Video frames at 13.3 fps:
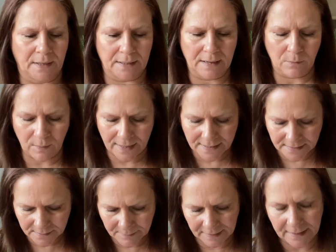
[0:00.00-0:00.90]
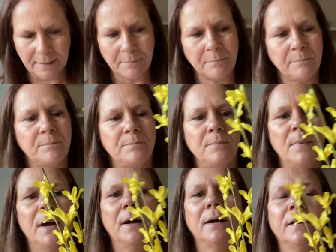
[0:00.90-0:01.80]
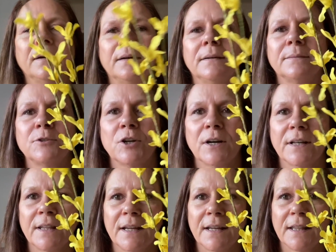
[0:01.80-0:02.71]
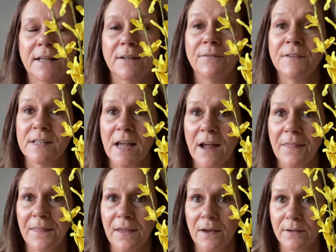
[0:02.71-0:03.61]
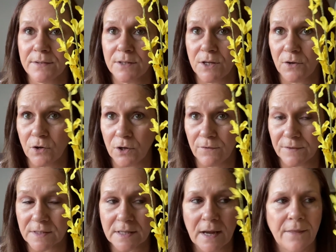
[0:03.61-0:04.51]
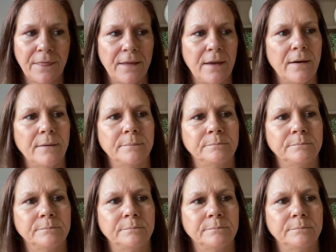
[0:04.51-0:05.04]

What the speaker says: Now wait a minute, I'm trying to think of it. Forsythia, so you've got your forsythia.